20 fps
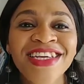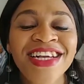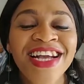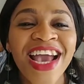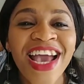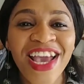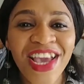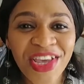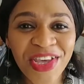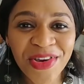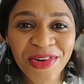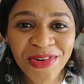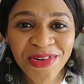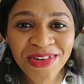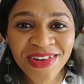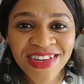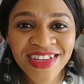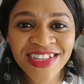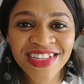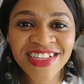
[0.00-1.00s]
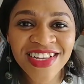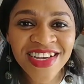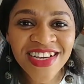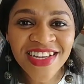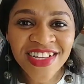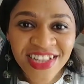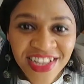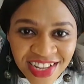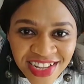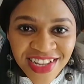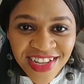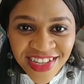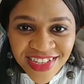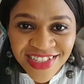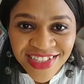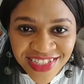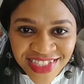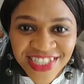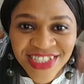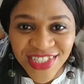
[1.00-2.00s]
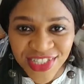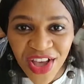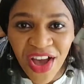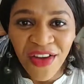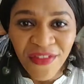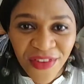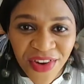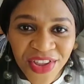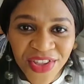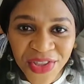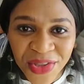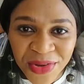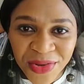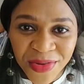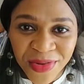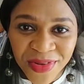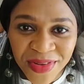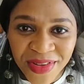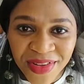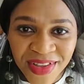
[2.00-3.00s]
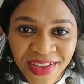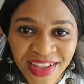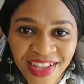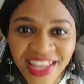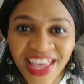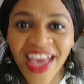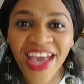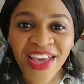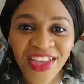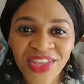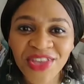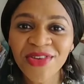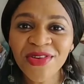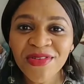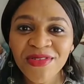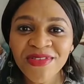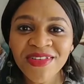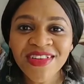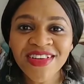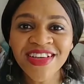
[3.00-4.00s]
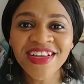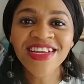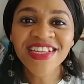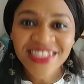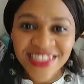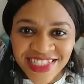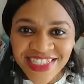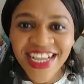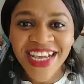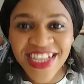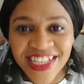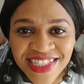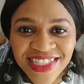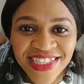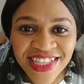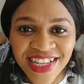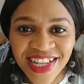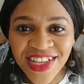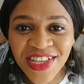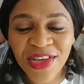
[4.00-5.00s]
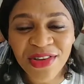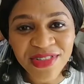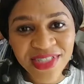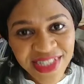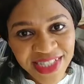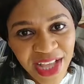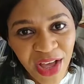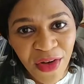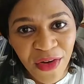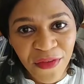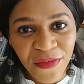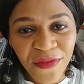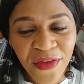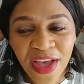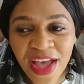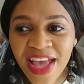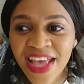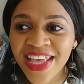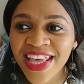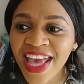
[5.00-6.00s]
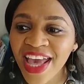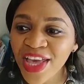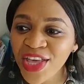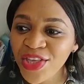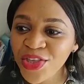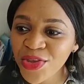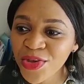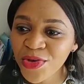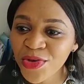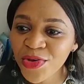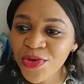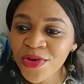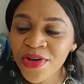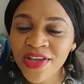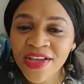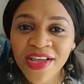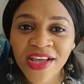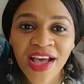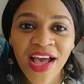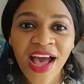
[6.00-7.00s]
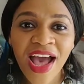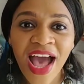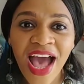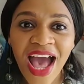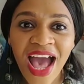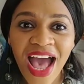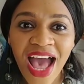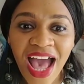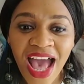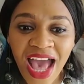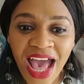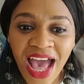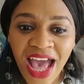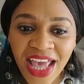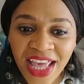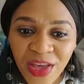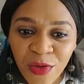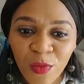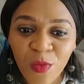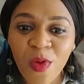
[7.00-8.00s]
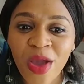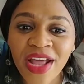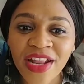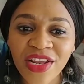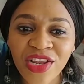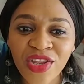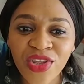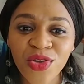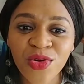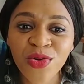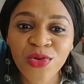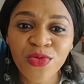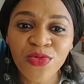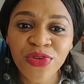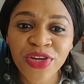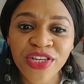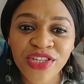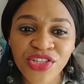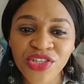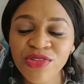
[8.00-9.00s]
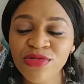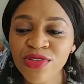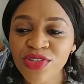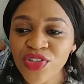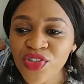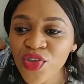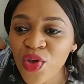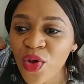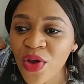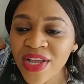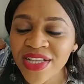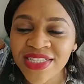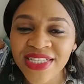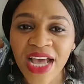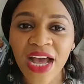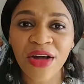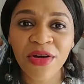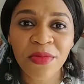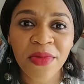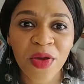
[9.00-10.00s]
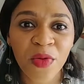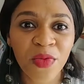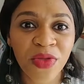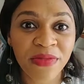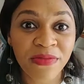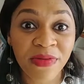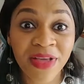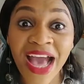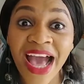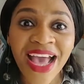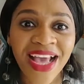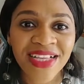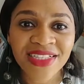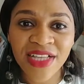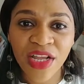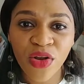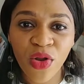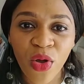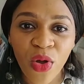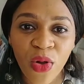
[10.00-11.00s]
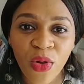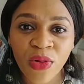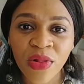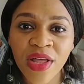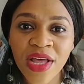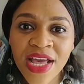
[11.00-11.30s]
Can you discover you? Can you date yourself? Can you, when you reduce your entanglement with guys and all,